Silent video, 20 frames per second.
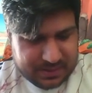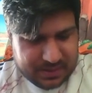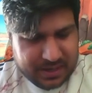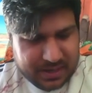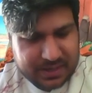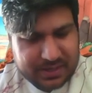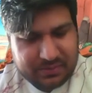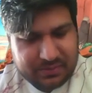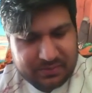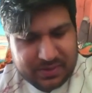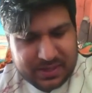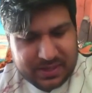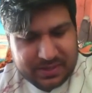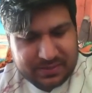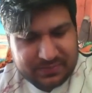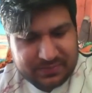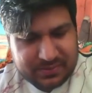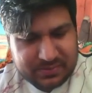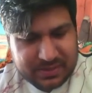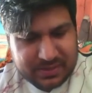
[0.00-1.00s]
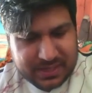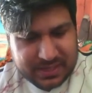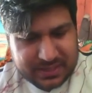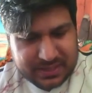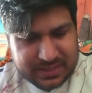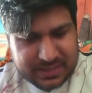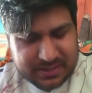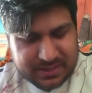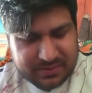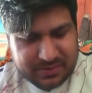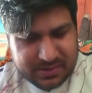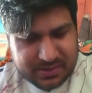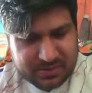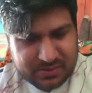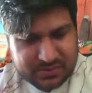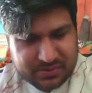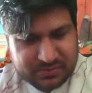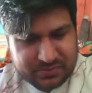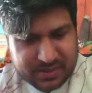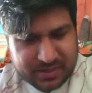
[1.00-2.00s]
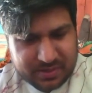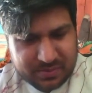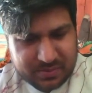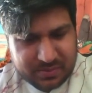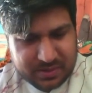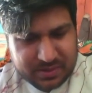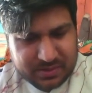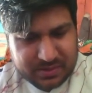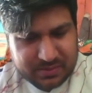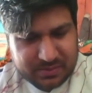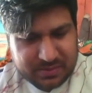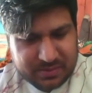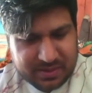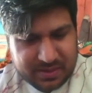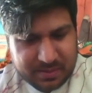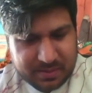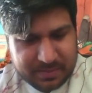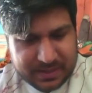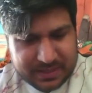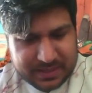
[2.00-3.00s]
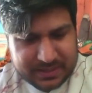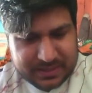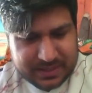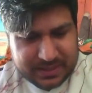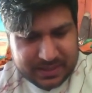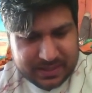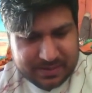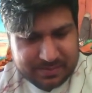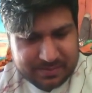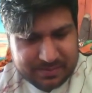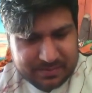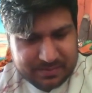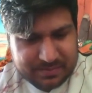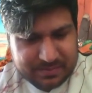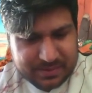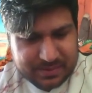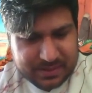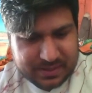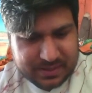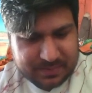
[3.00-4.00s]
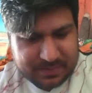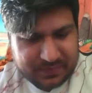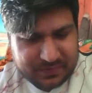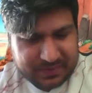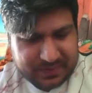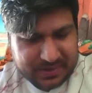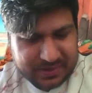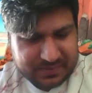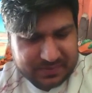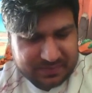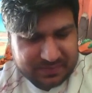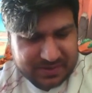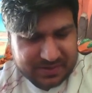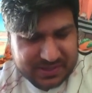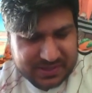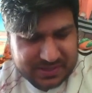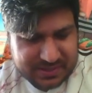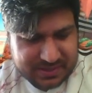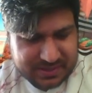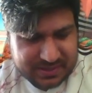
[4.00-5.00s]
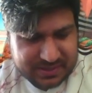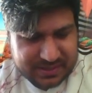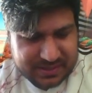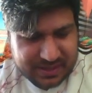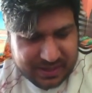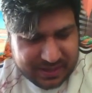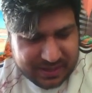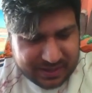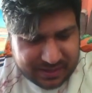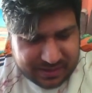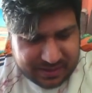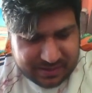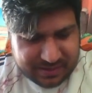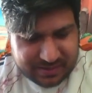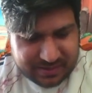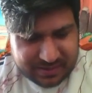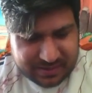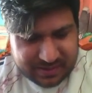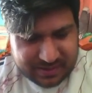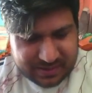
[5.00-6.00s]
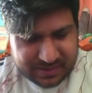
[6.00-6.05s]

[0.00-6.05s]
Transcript: I don't really feel like you need Critical Strike 1 or Carpe Diem, Move Gauge Refresh 9.